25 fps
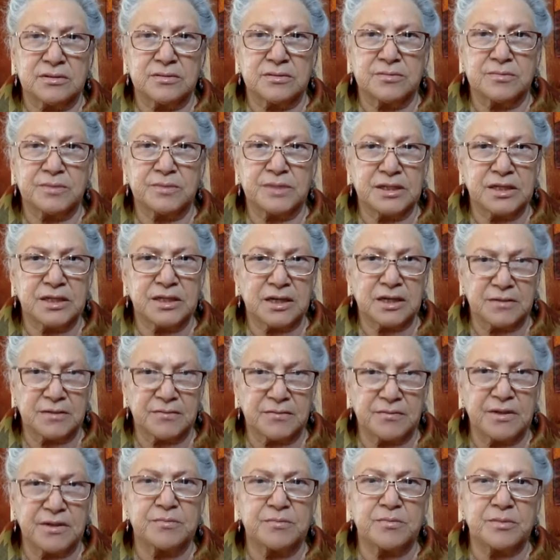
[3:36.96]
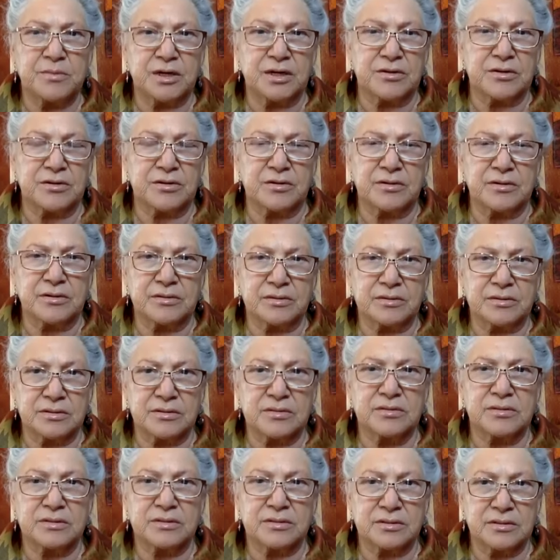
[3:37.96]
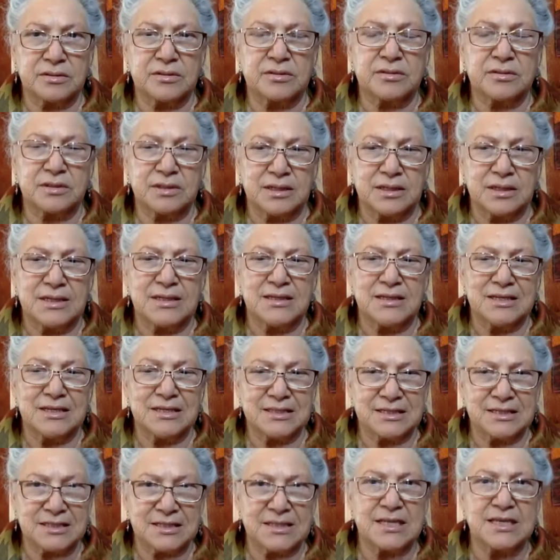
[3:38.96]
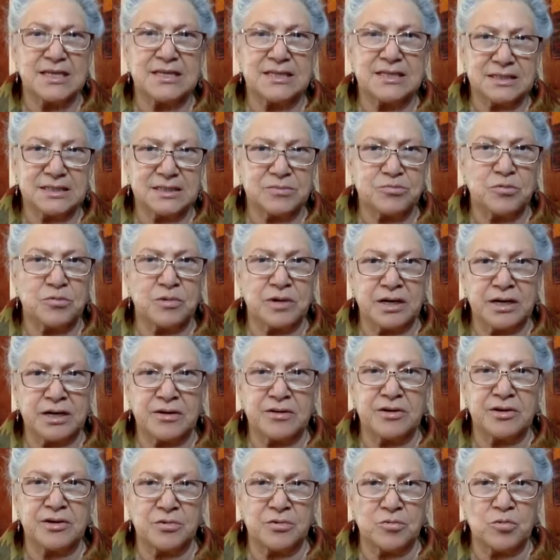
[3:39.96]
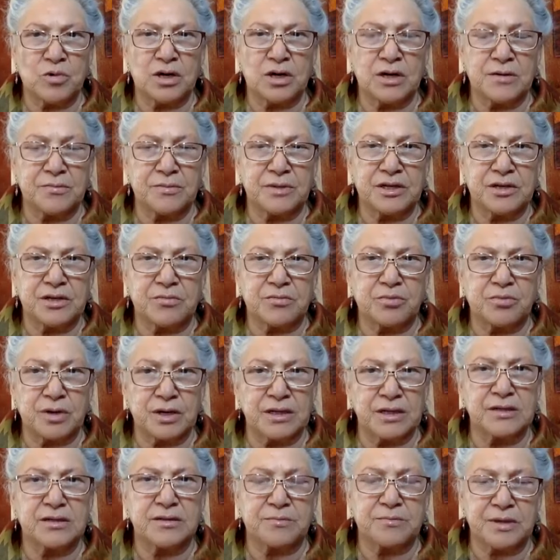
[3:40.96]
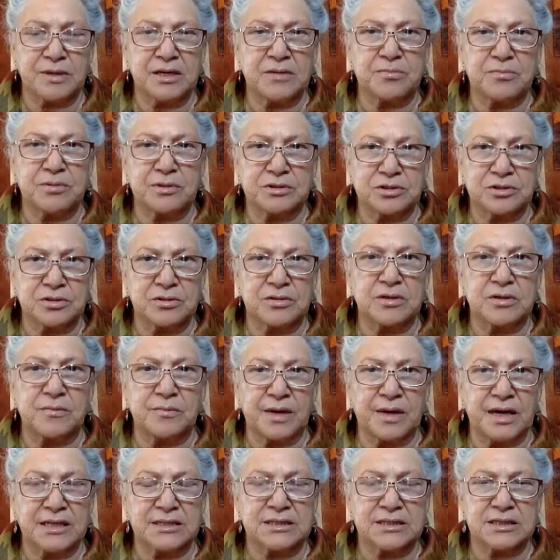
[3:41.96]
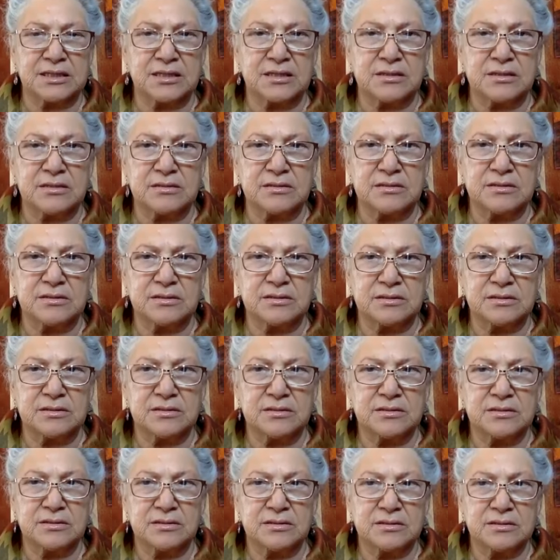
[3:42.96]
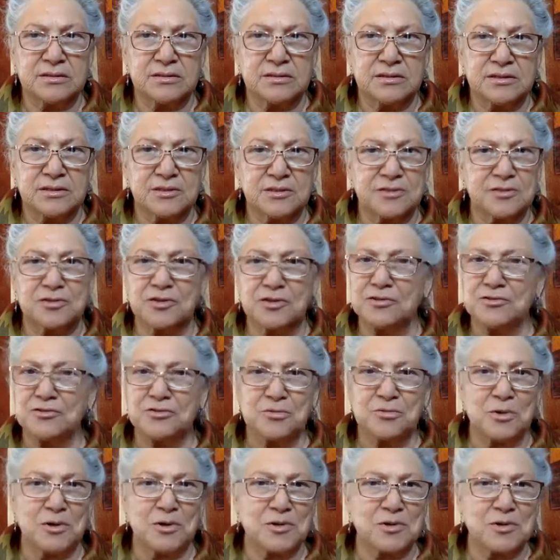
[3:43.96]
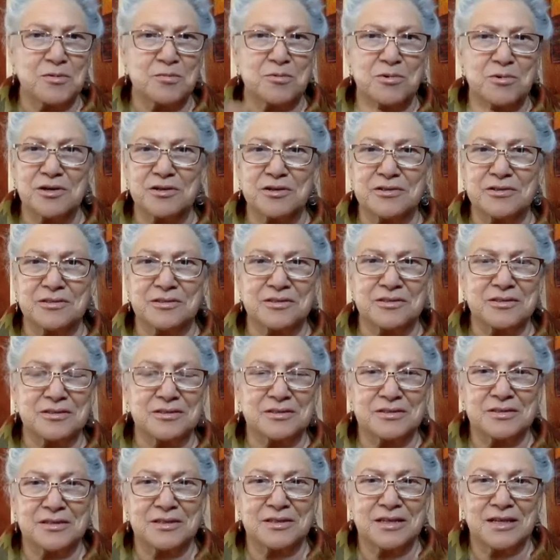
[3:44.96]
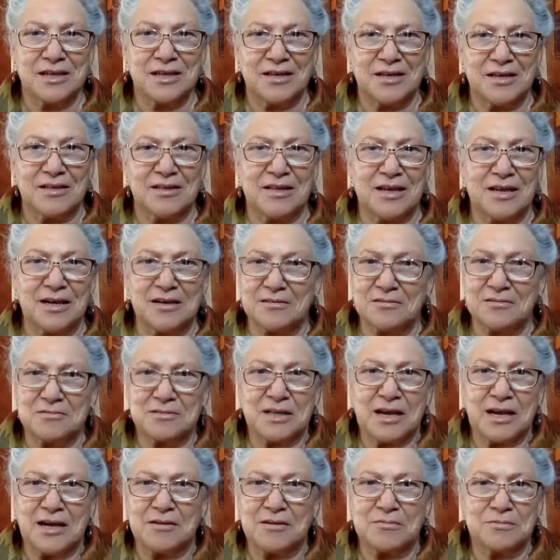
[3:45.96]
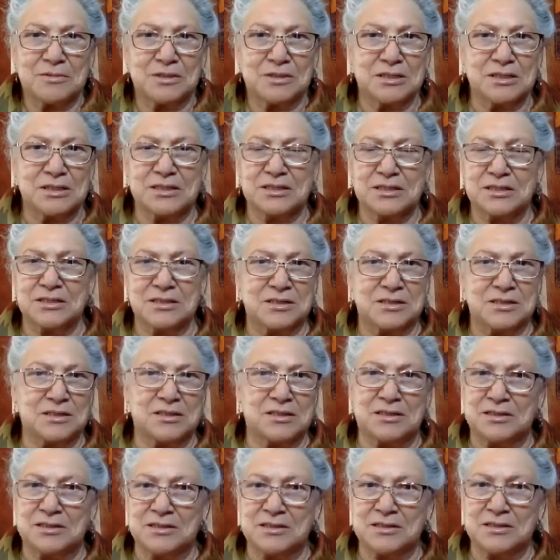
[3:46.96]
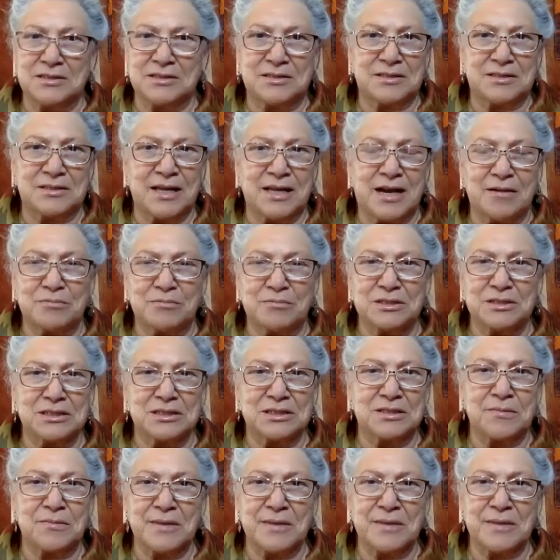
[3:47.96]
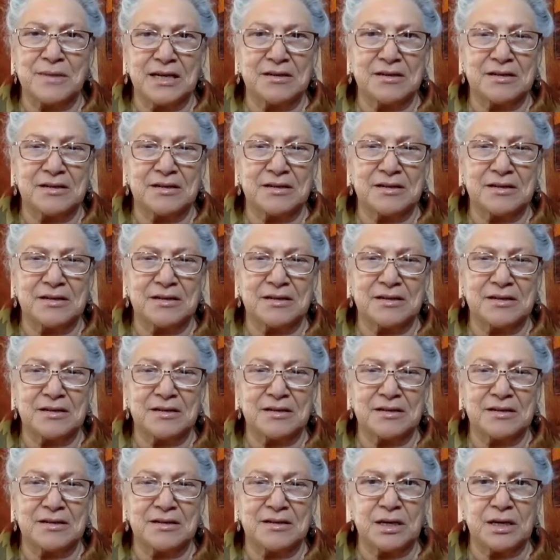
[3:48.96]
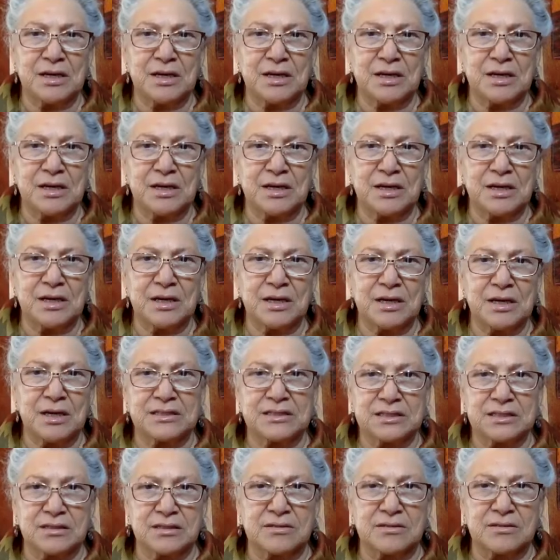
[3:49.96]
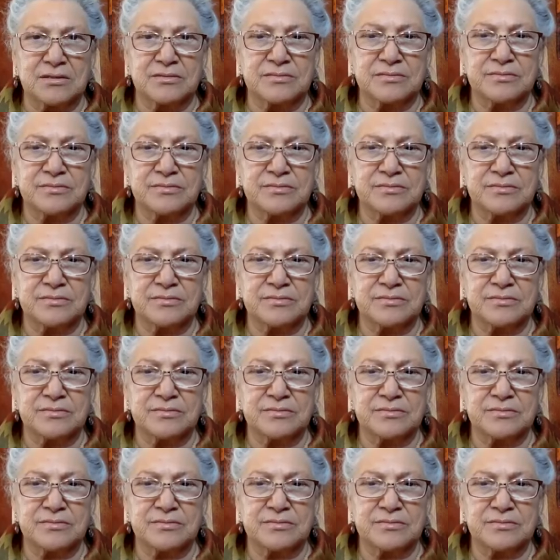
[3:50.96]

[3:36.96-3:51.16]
beloved mother, is this where you want me to bring the people to New Mexico? Because those were the words. That was the mandate, bring people to New Mexico.